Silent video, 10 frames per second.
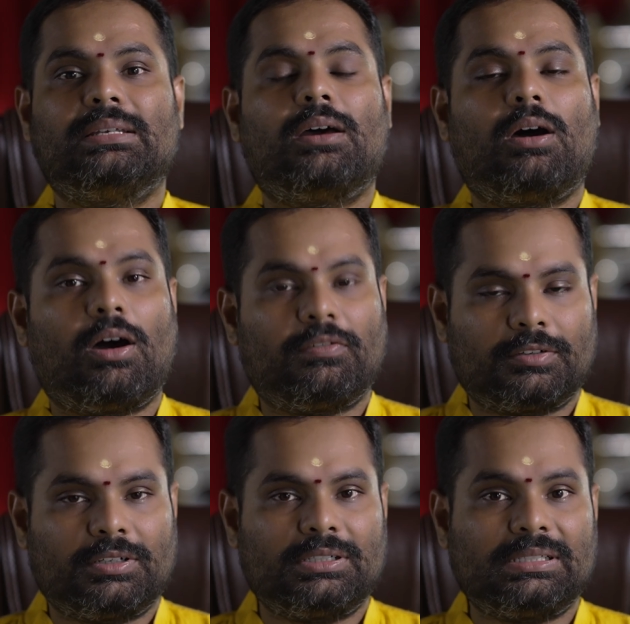
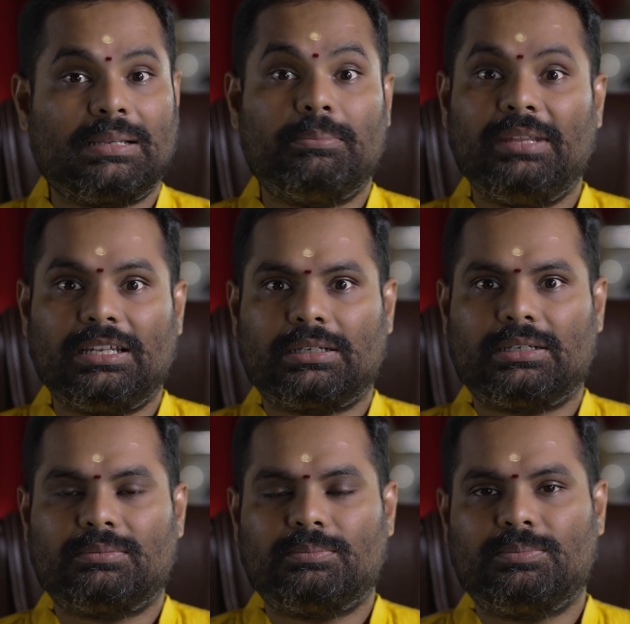offer some milk.
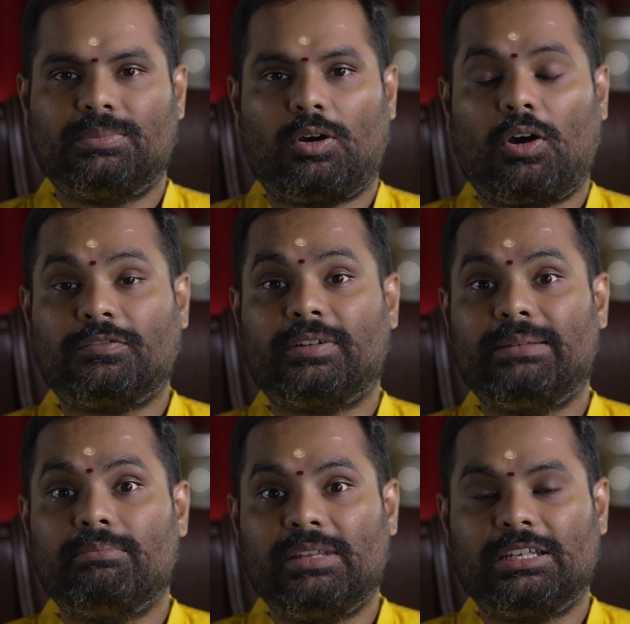
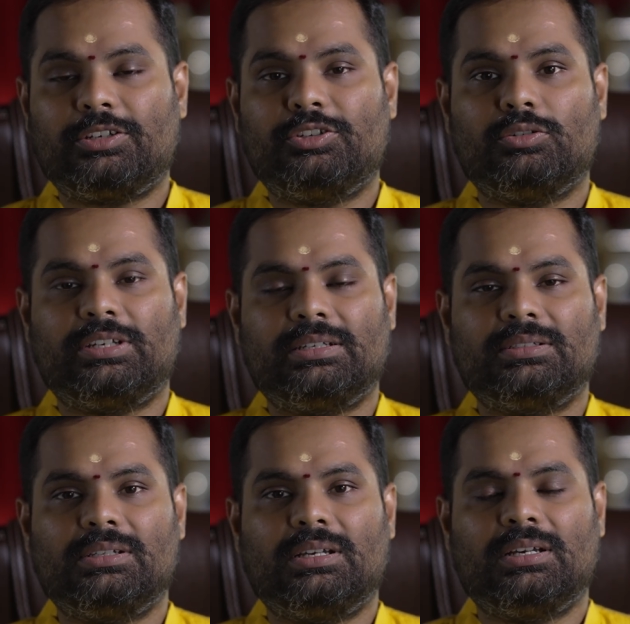Offering milk
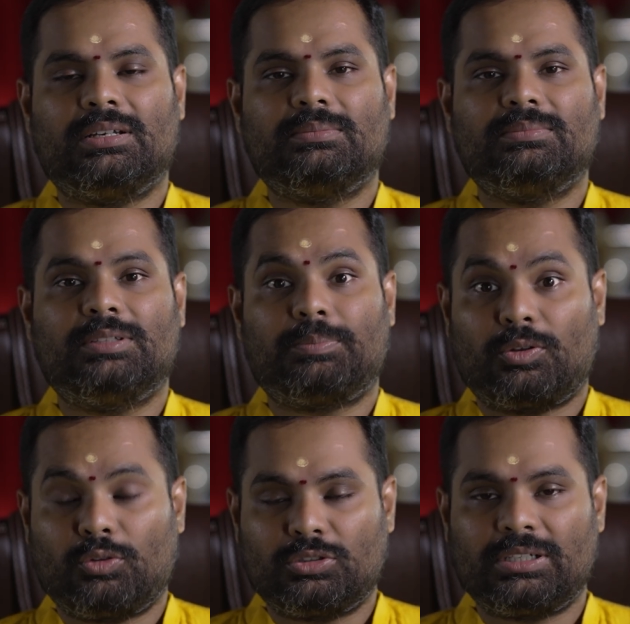during the
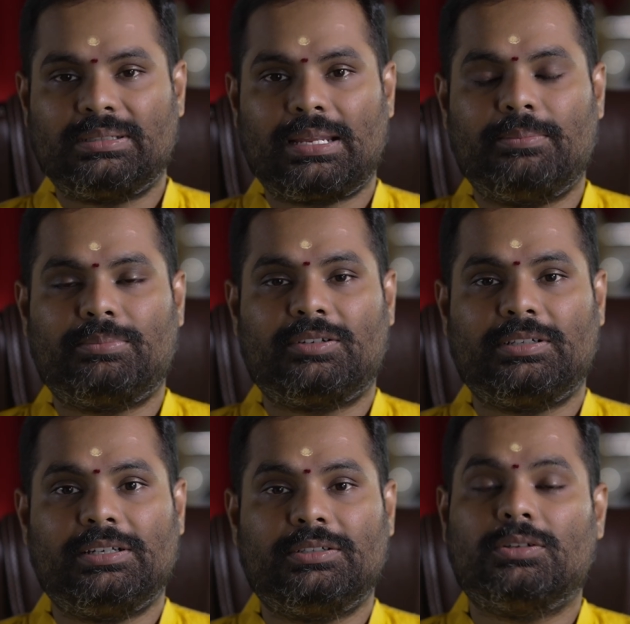Pradoshan time
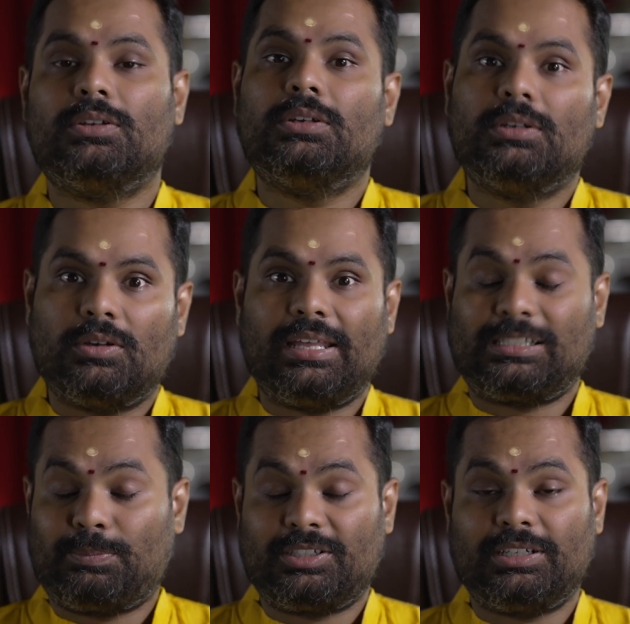period,
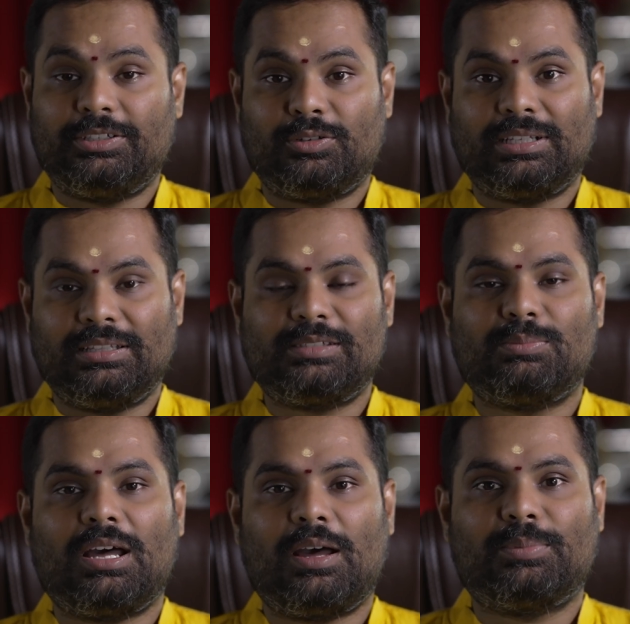especially during this
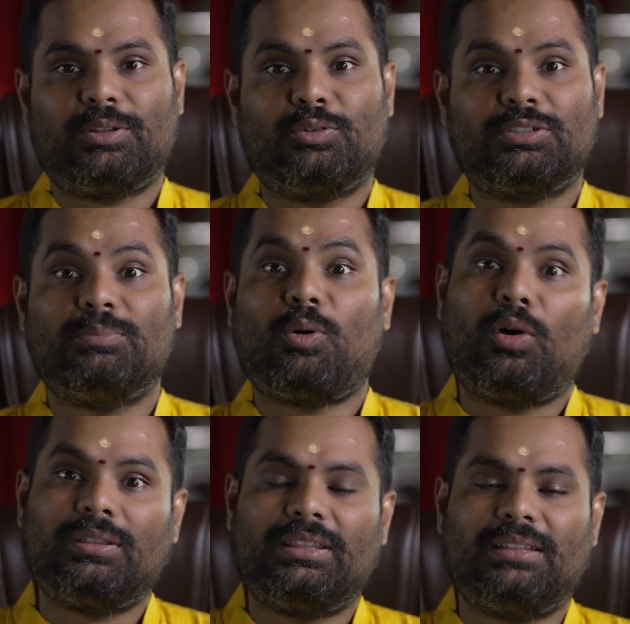Mahapradosham
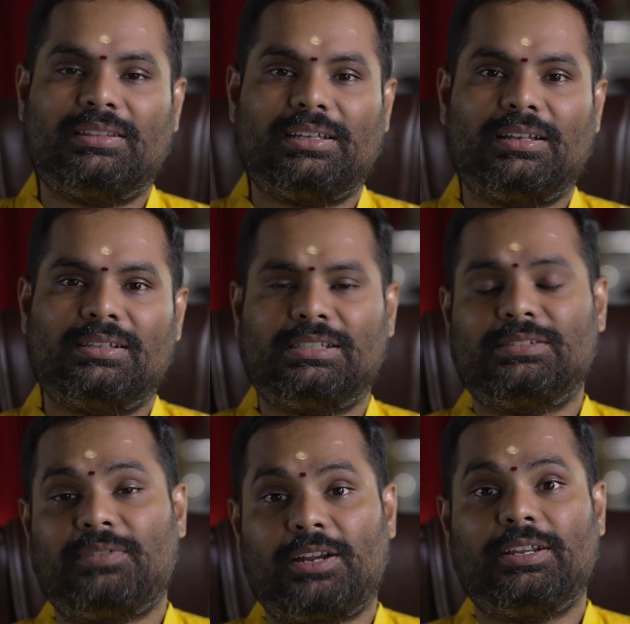on Dhanteras, is
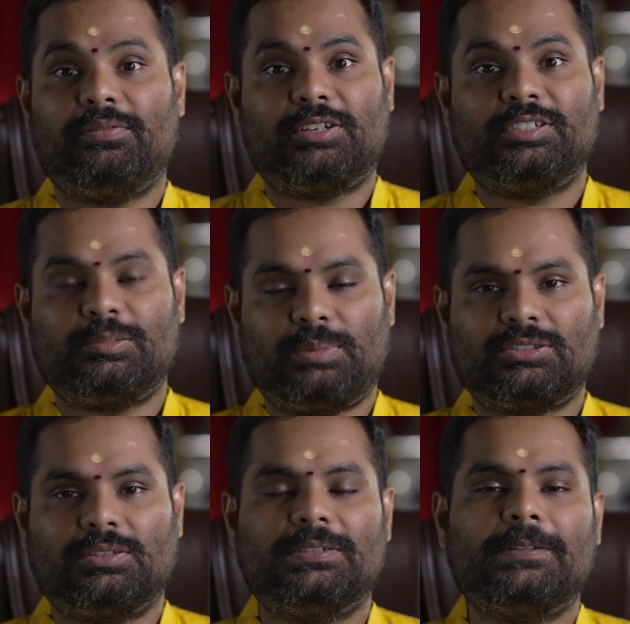very, very special.